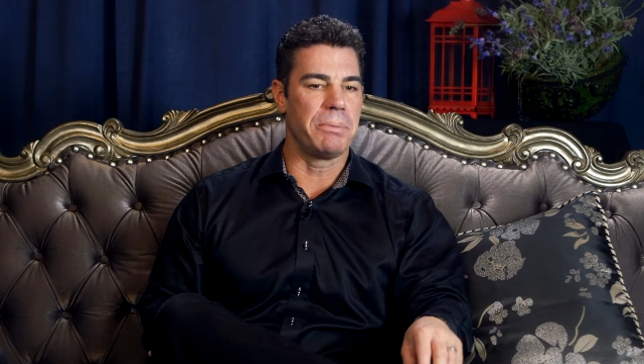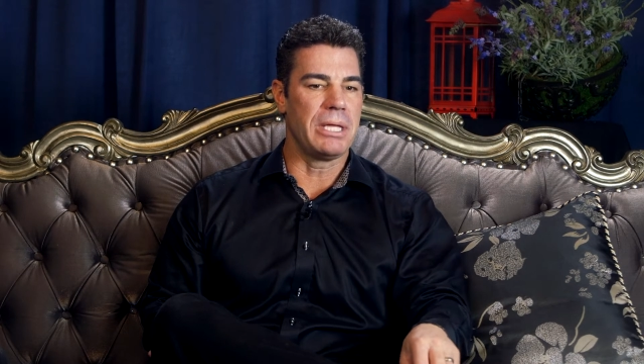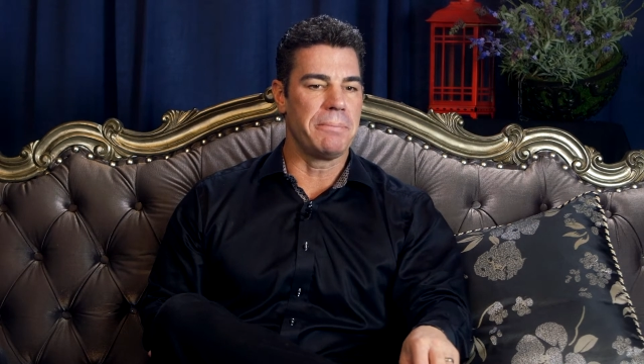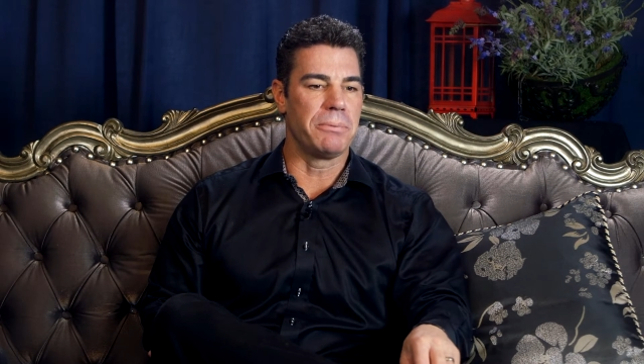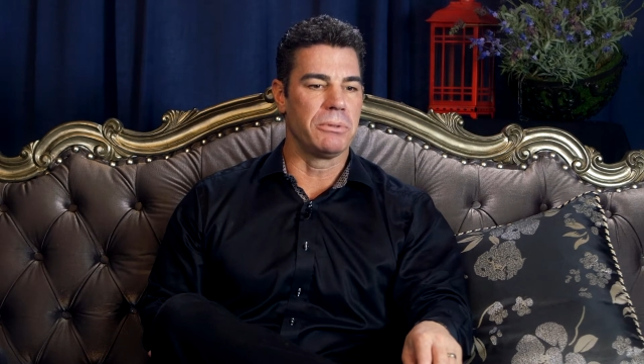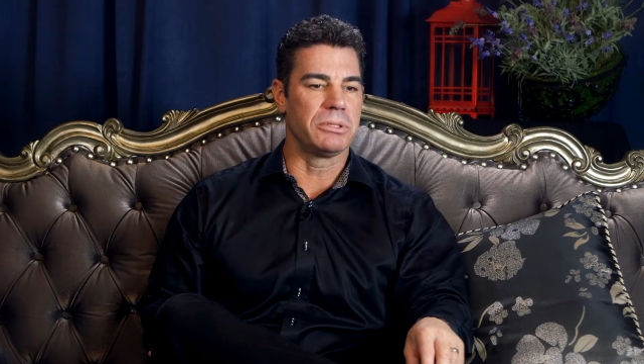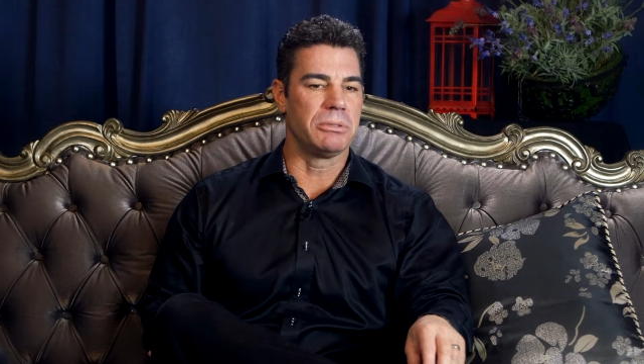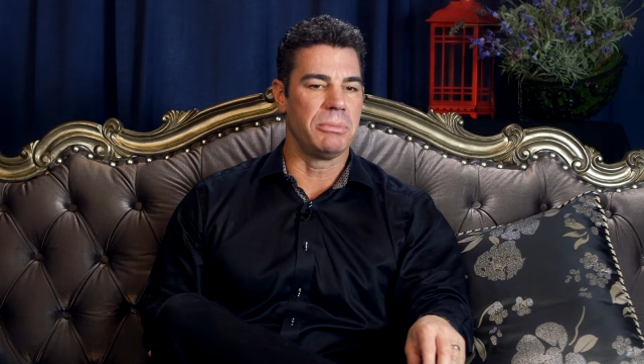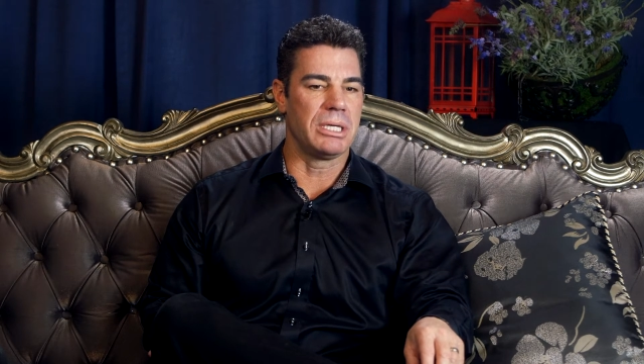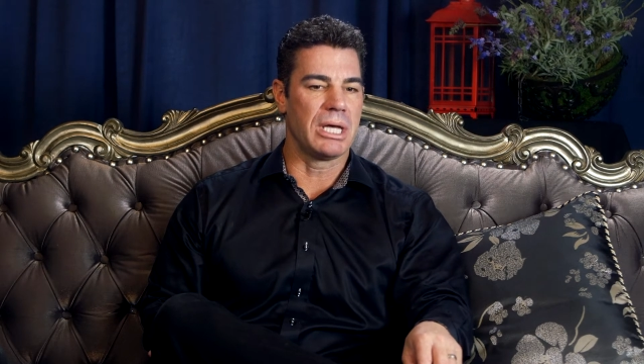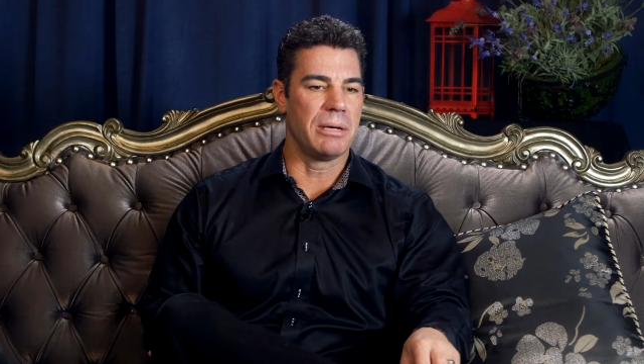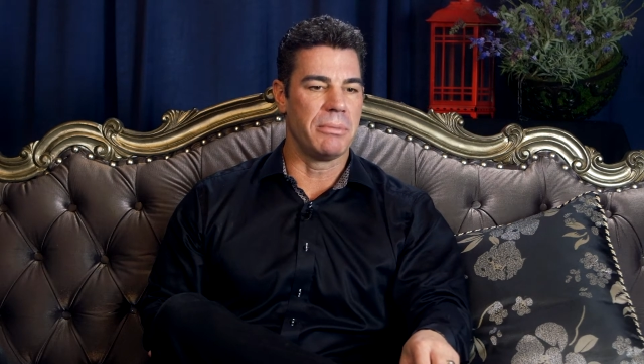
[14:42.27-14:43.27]
people to
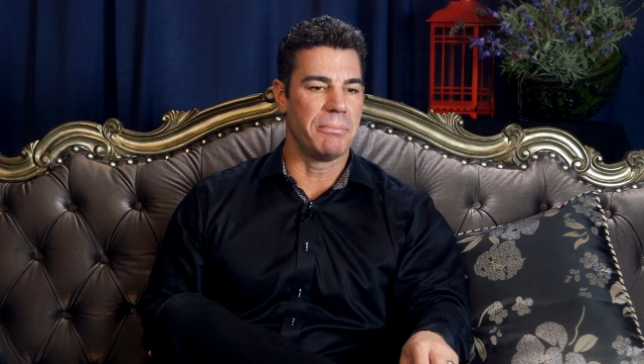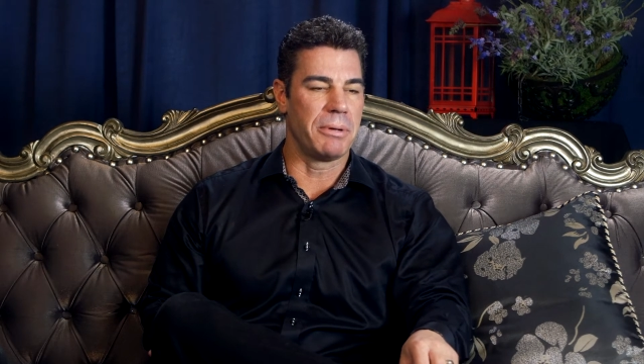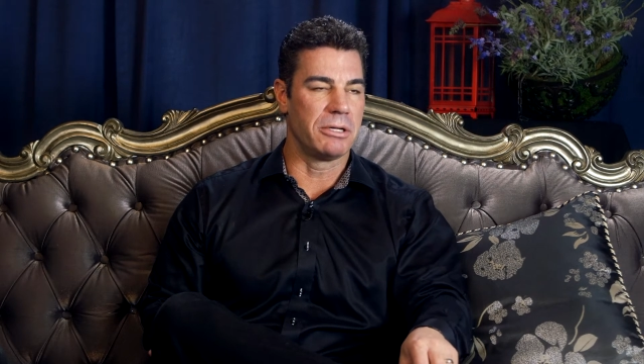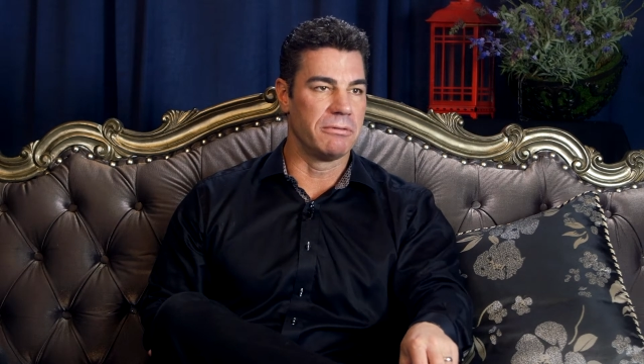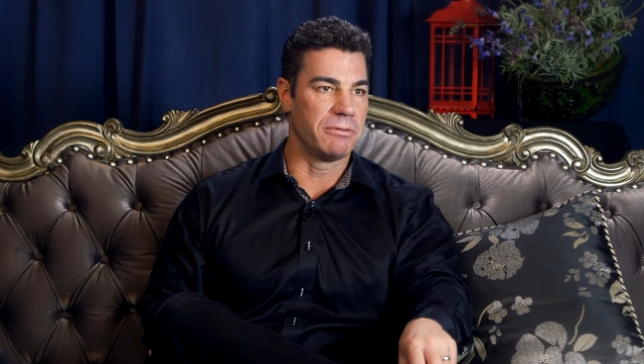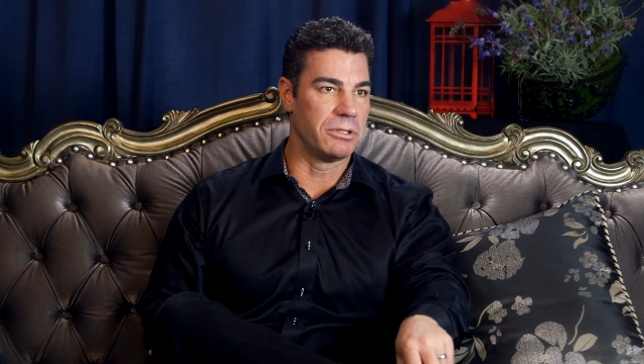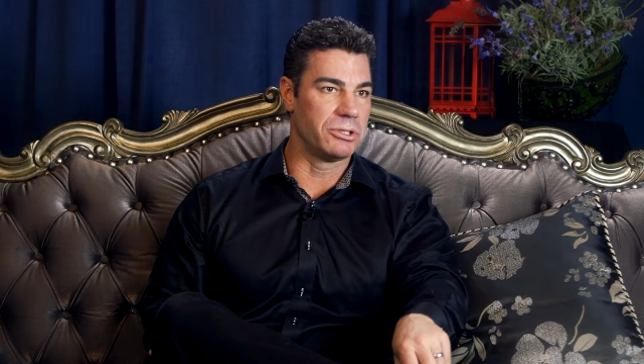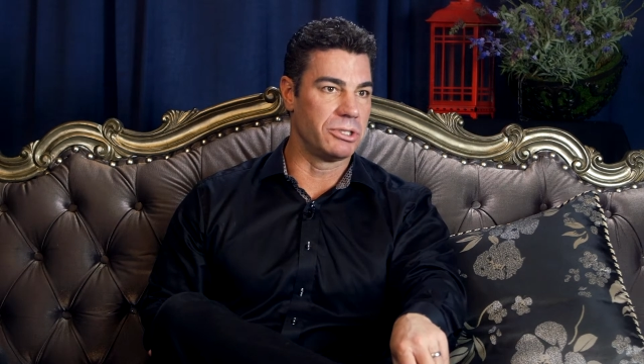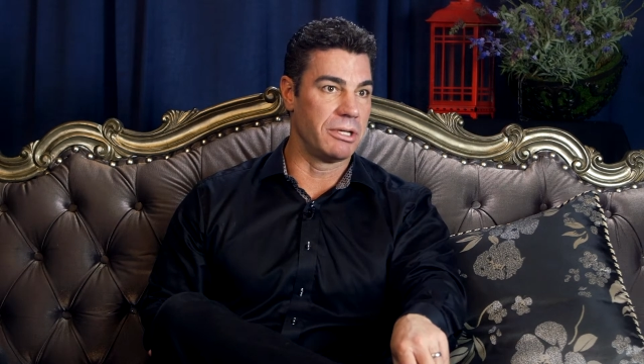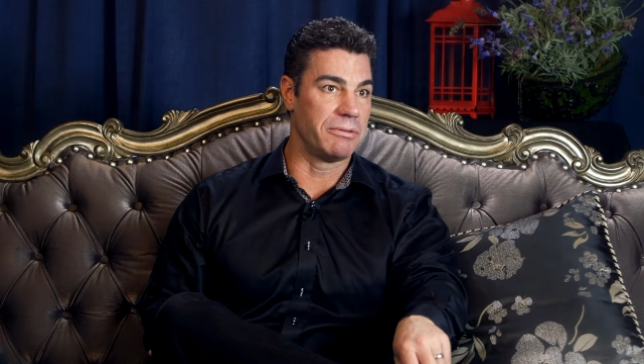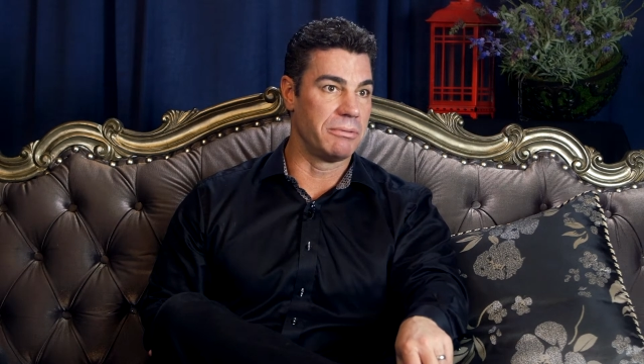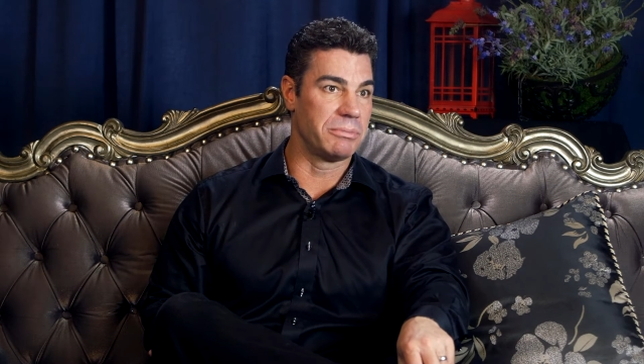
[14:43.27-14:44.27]
become a better version
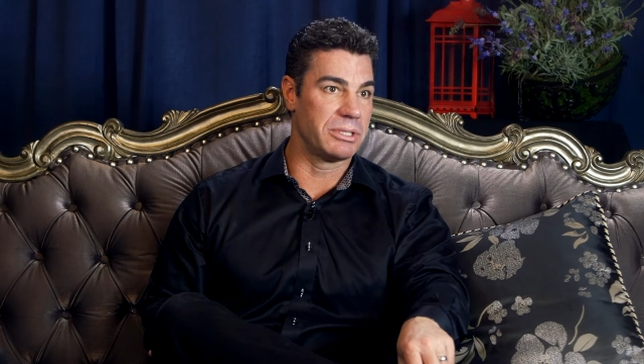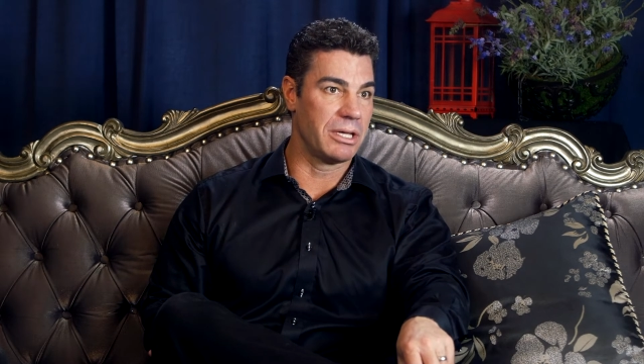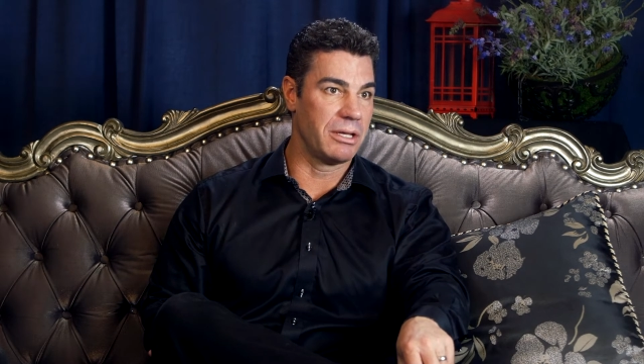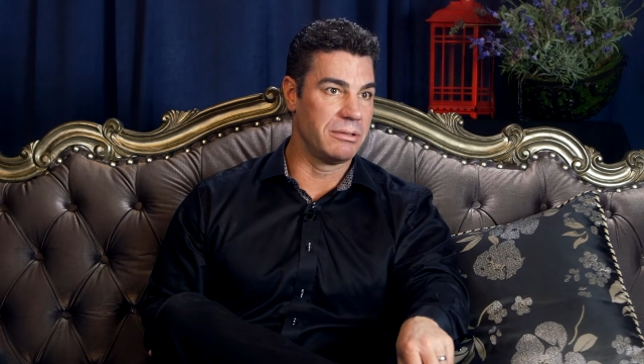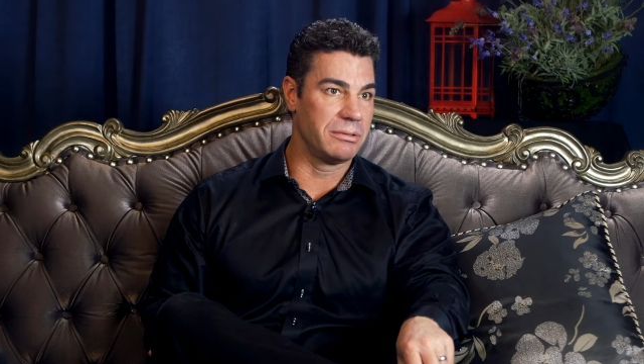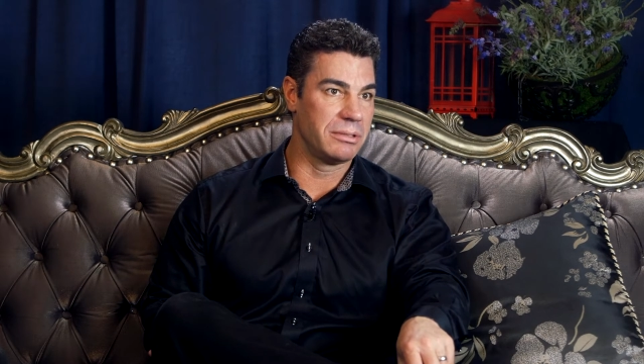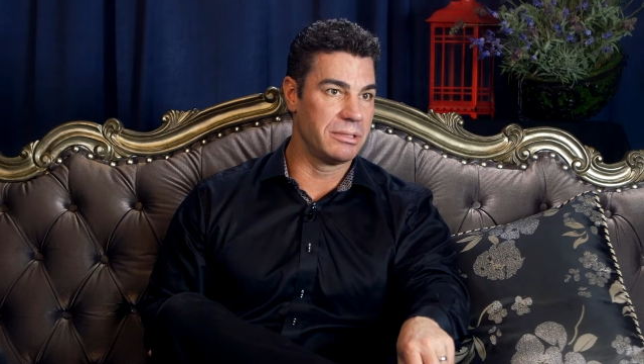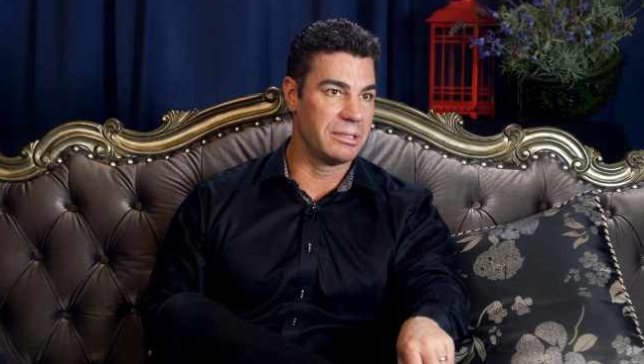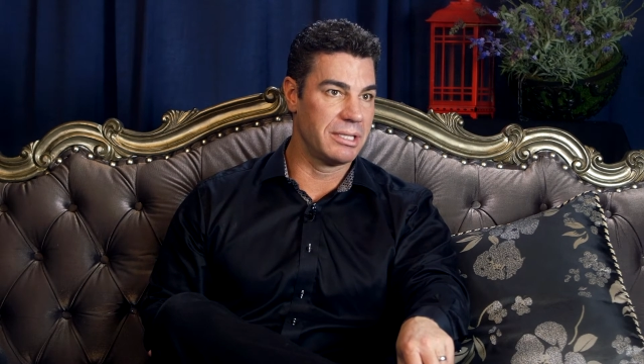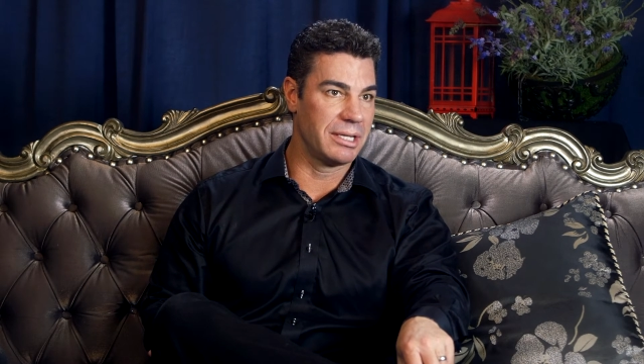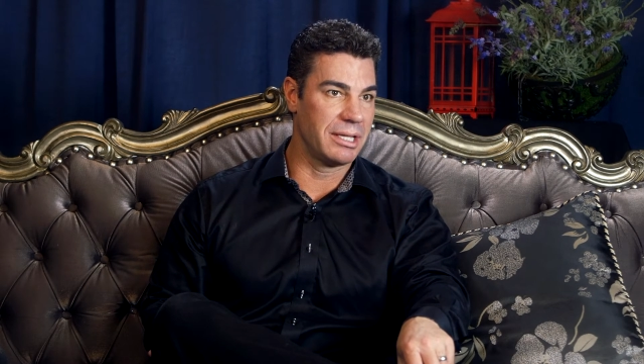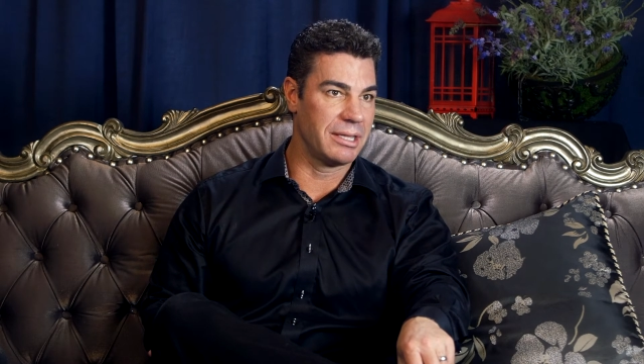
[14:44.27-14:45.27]
of themselves,
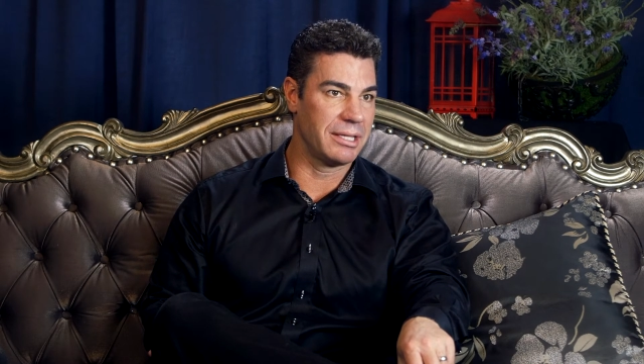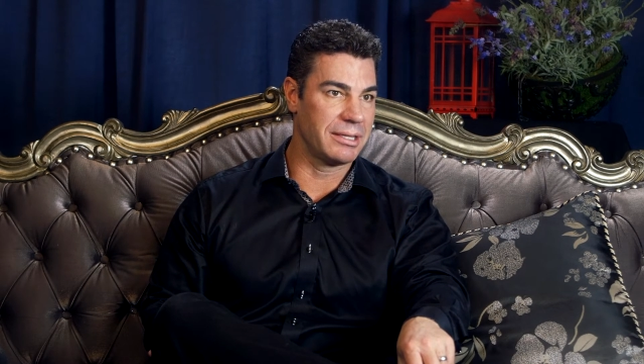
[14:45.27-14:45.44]
then I think